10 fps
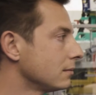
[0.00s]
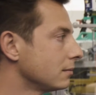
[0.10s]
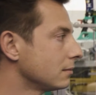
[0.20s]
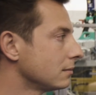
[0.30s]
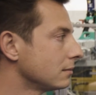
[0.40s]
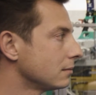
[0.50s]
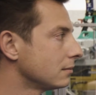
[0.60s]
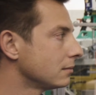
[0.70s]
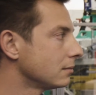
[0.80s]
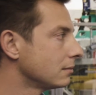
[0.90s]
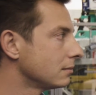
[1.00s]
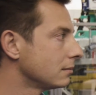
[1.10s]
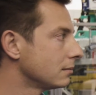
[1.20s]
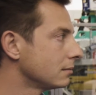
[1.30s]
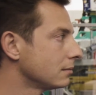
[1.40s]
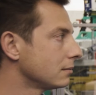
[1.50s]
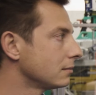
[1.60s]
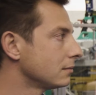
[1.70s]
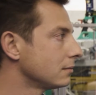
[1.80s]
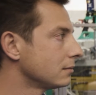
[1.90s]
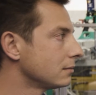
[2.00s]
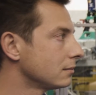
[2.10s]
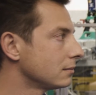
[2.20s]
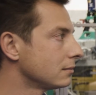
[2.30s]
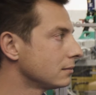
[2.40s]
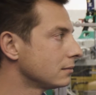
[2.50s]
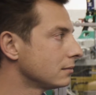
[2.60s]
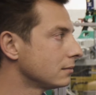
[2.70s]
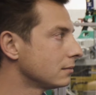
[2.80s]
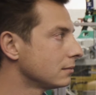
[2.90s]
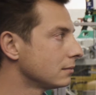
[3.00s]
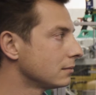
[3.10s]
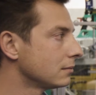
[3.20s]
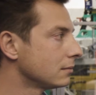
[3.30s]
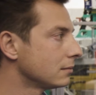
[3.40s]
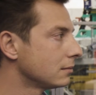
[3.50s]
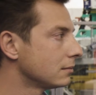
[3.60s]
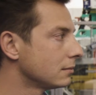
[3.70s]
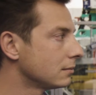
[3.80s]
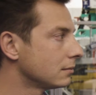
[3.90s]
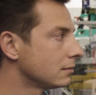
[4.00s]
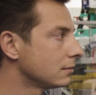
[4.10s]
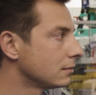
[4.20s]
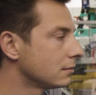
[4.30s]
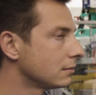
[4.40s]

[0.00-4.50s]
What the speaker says: (not speaking)